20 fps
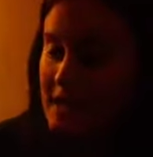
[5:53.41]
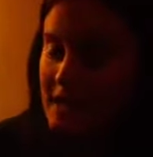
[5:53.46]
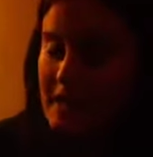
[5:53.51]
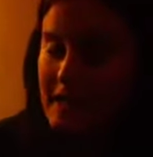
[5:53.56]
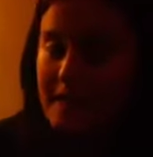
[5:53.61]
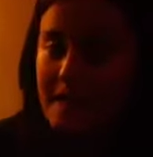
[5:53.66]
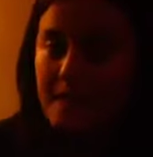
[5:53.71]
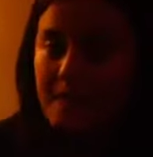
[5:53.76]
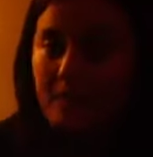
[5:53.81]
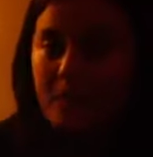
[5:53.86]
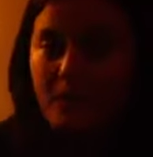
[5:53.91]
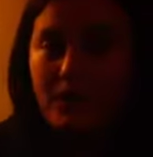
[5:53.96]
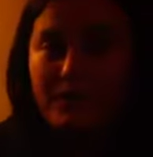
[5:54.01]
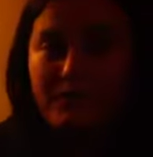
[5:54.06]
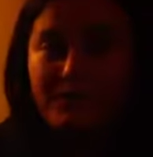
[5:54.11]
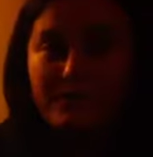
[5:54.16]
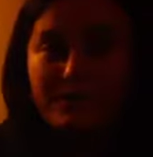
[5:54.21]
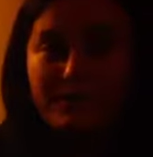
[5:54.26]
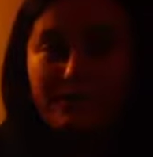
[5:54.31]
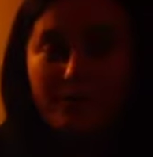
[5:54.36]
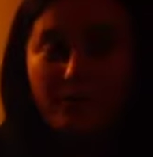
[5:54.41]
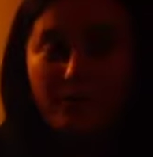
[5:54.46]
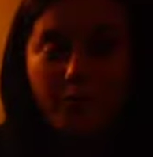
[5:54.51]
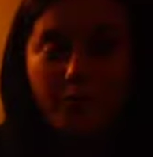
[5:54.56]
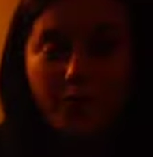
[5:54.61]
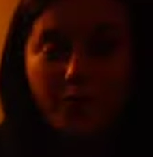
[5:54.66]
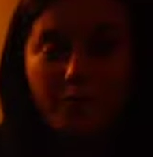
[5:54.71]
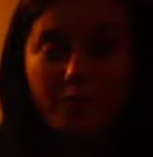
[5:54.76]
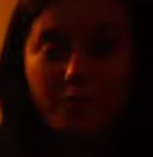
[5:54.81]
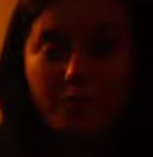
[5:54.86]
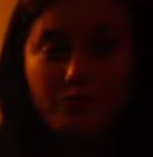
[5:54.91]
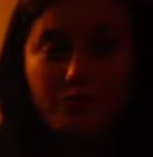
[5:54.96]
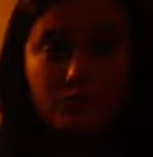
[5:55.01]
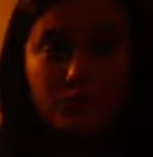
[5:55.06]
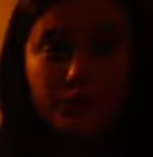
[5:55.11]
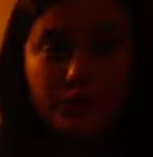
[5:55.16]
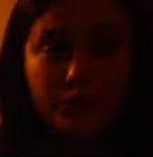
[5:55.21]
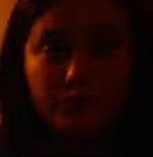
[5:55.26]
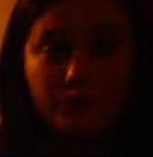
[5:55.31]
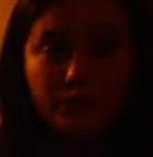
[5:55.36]
one of the most
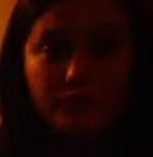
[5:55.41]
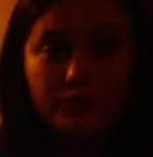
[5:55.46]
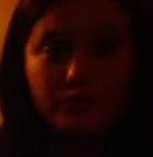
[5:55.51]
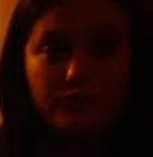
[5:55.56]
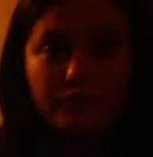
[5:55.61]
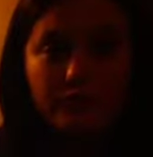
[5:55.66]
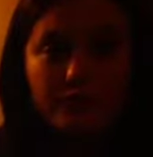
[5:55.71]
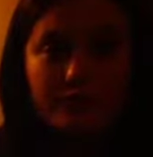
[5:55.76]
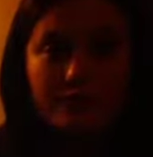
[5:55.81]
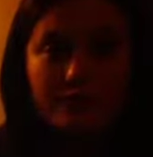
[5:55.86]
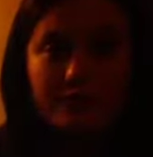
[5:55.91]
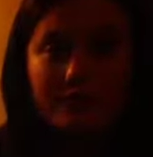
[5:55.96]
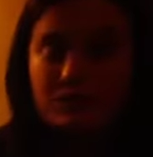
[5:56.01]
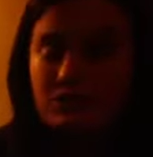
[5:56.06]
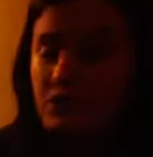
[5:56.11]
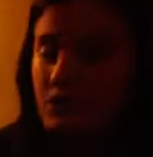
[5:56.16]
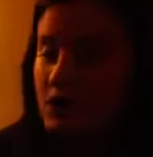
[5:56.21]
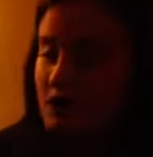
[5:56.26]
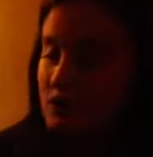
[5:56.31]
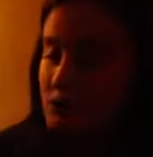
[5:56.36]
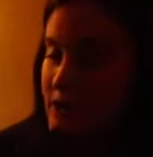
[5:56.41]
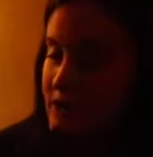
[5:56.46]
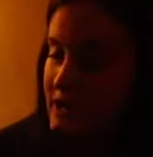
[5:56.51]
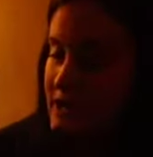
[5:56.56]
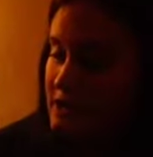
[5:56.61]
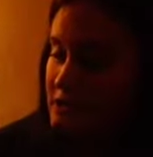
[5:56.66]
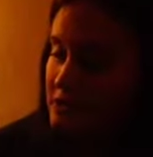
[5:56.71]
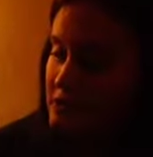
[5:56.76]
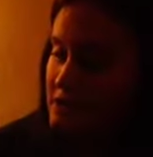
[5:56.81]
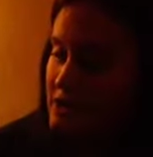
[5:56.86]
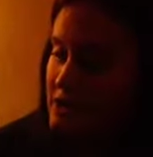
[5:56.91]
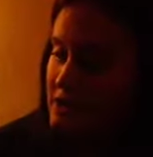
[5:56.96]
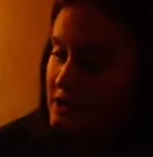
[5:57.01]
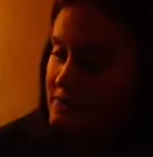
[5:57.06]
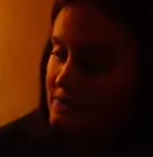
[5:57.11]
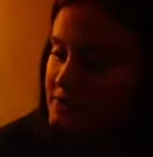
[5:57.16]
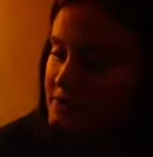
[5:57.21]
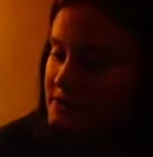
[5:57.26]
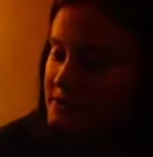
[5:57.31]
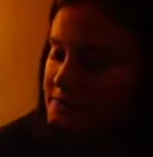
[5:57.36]
well-known ones is called Reading
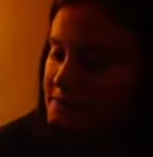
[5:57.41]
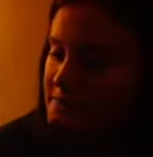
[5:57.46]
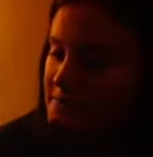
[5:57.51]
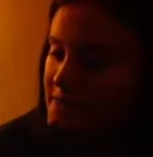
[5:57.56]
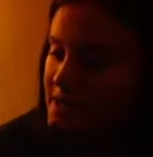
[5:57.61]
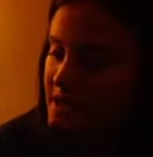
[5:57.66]
Recovery.